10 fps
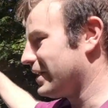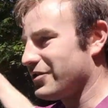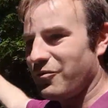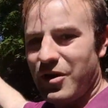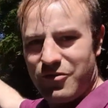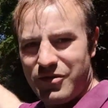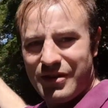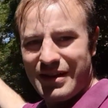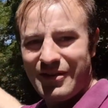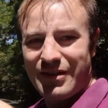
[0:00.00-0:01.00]
there's a road
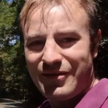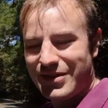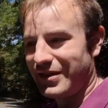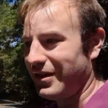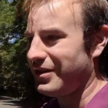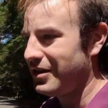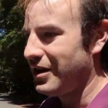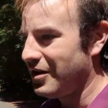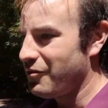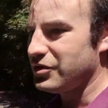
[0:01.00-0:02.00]
out the other side,
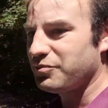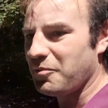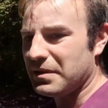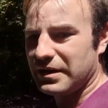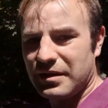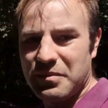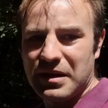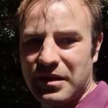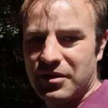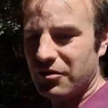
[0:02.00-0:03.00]
which is probably going to
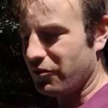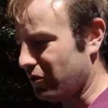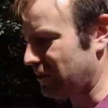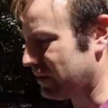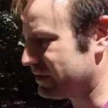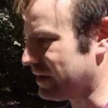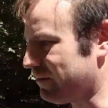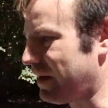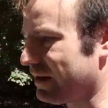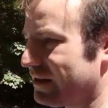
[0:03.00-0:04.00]
be the route I'm going to
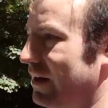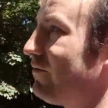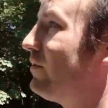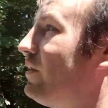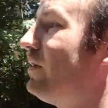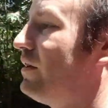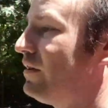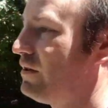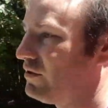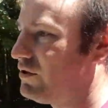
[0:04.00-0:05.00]
take back down
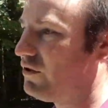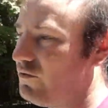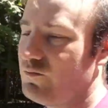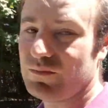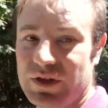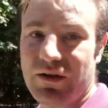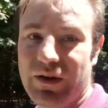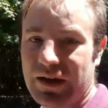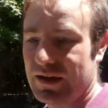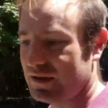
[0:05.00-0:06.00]
to
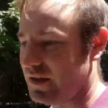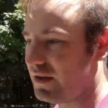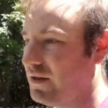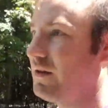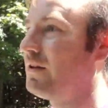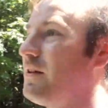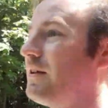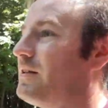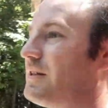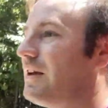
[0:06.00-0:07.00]
Zalaegerszeg
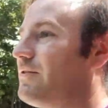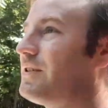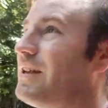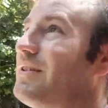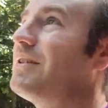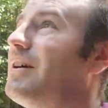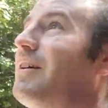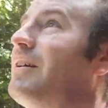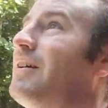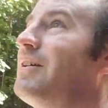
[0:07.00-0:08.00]
town centre.
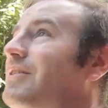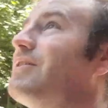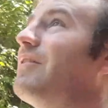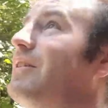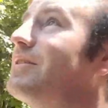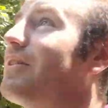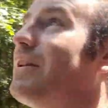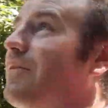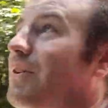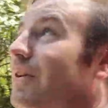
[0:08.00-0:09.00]
So let's go and
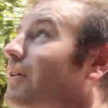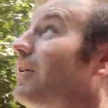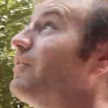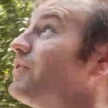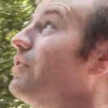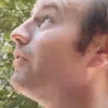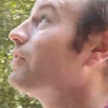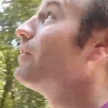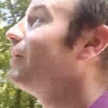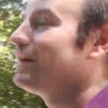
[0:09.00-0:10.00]
have a closer
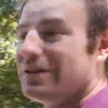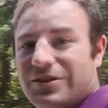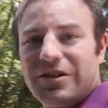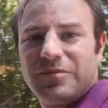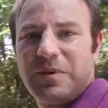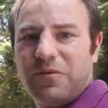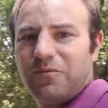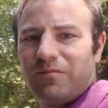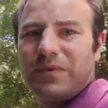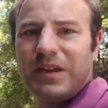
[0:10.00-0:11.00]
look. So it's built
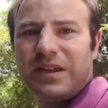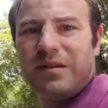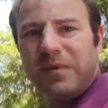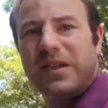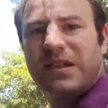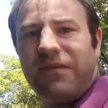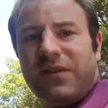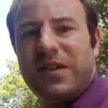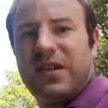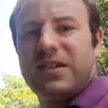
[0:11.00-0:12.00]
in the mid
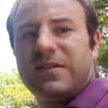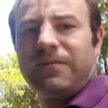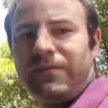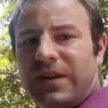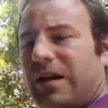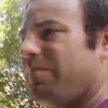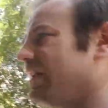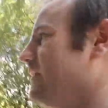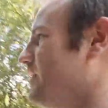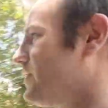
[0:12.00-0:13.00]
70s. I
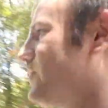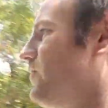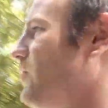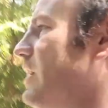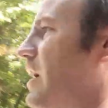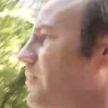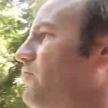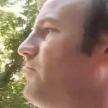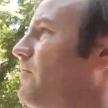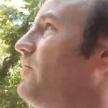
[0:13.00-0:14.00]
believe it's
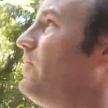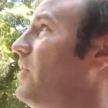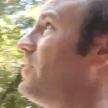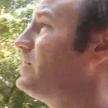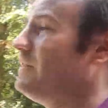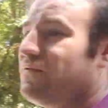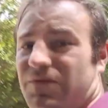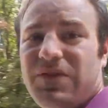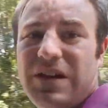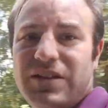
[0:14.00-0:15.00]
330
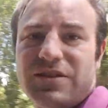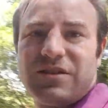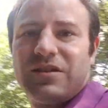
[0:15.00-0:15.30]
feet